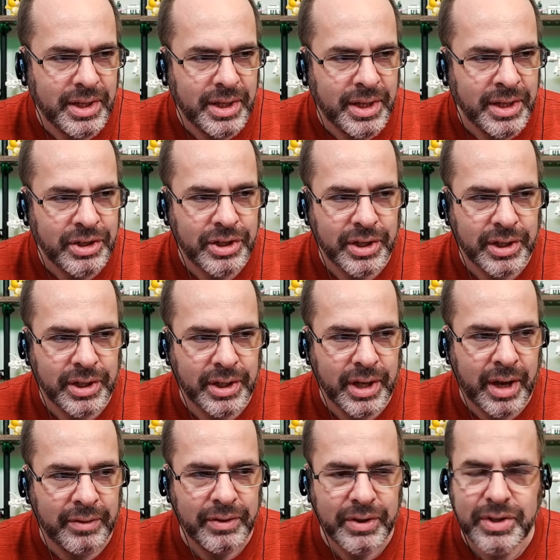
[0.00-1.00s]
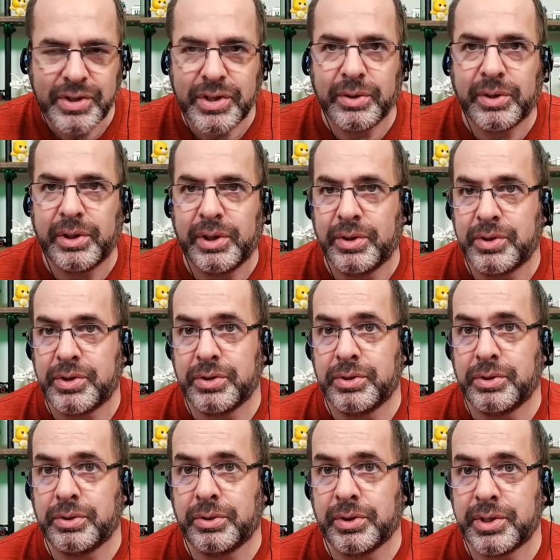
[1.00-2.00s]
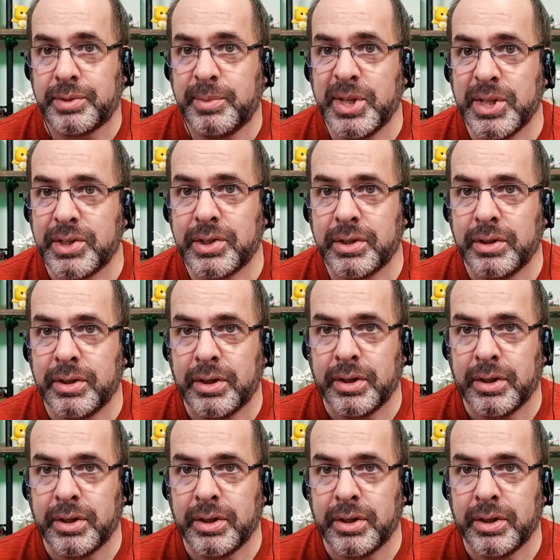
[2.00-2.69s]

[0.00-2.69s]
inching ever so closer to Christmas.